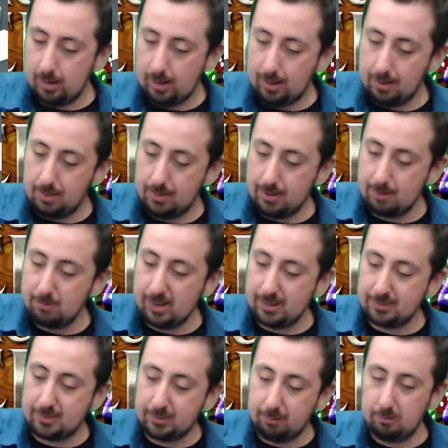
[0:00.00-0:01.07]
Then we get
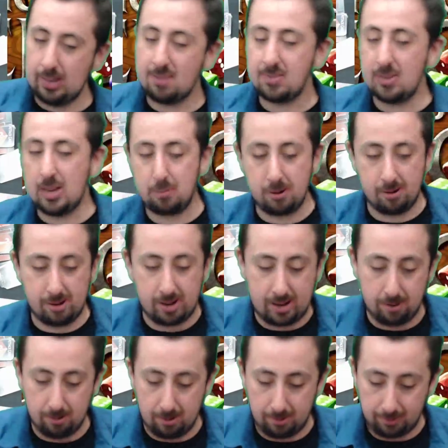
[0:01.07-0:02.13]
to level up our
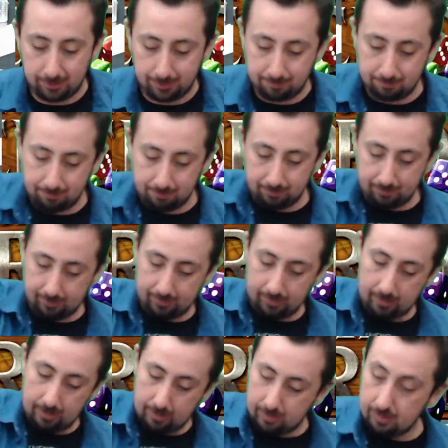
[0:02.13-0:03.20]
heroes.
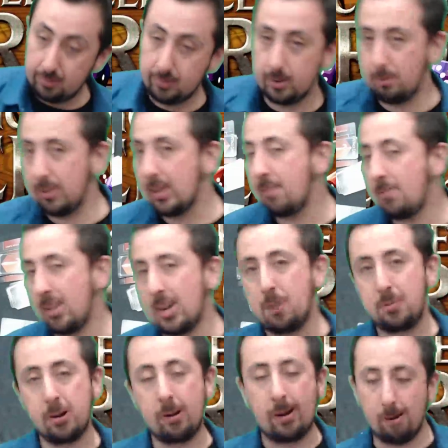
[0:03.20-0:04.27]
So when leveling up
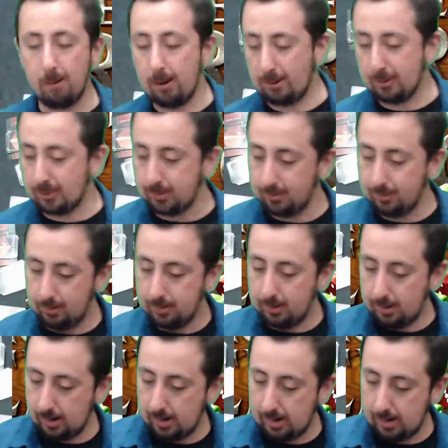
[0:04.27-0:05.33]
your heroes,
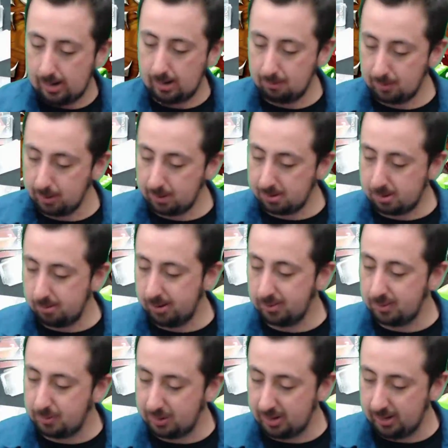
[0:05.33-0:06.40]
you're going
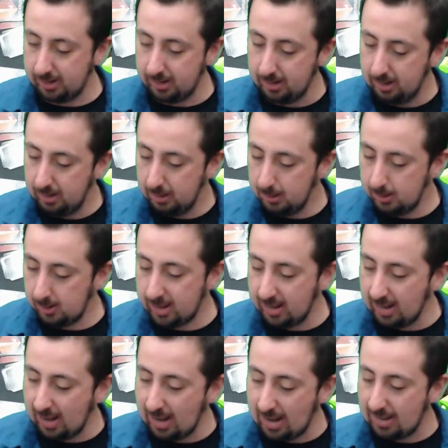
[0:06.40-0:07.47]
to be looking
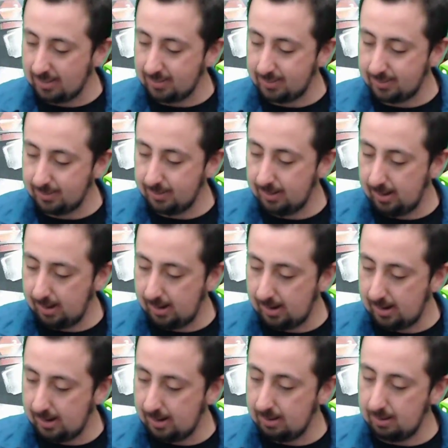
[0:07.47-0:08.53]
at
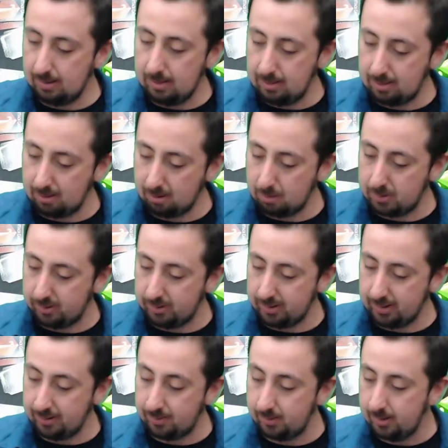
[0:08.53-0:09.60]
their
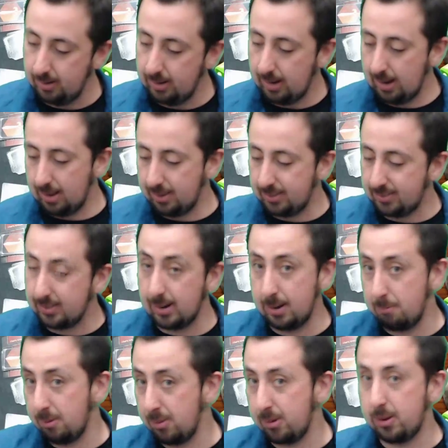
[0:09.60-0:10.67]
abilities and deciding
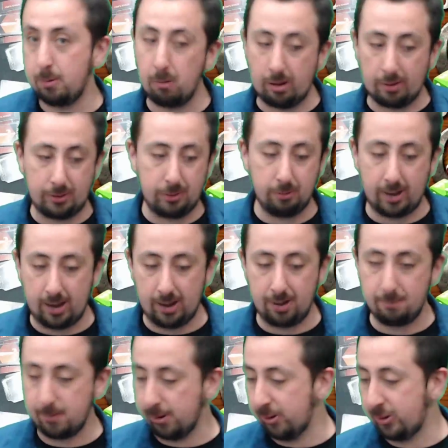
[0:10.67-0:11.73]
whether you want to gain a
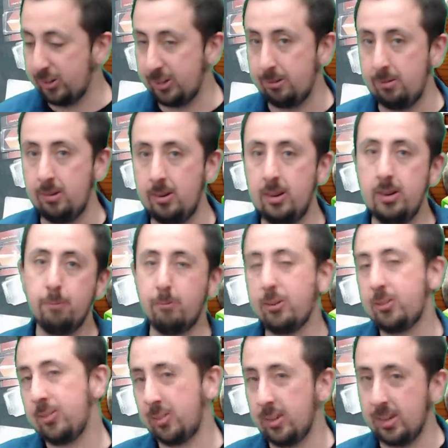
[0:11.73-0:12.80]
virtue, which
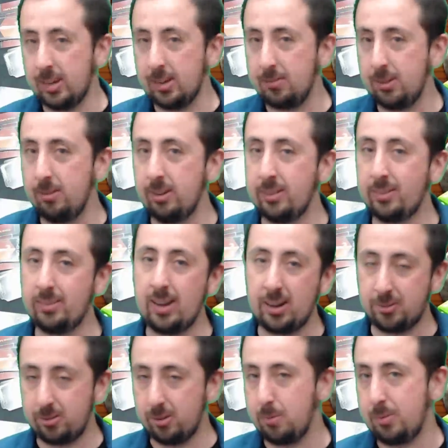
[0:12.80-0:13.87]
is going to give you
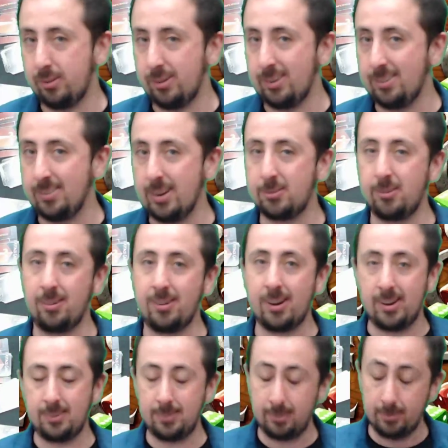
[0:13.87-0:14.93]
extra abilities and extra
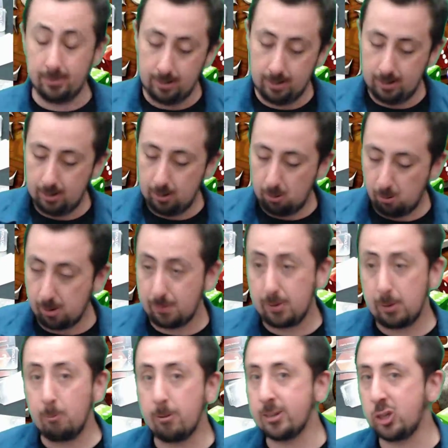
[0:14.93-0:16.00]
dice, or if you
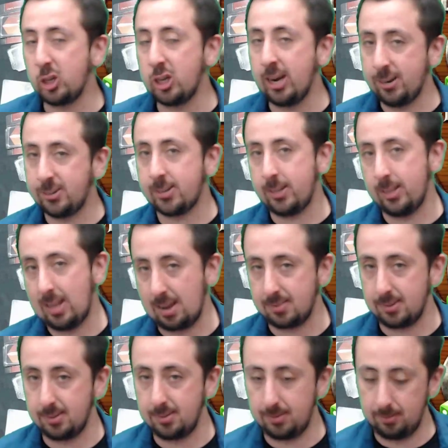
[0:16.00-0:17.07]
want to change
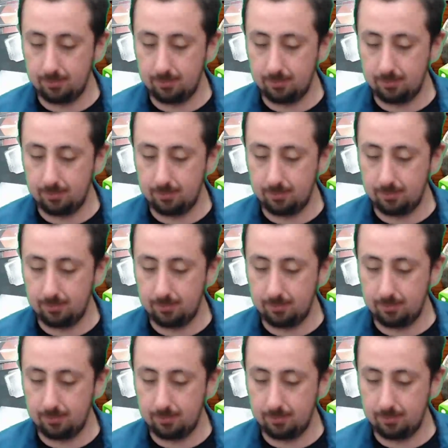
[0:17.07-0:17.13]
classes.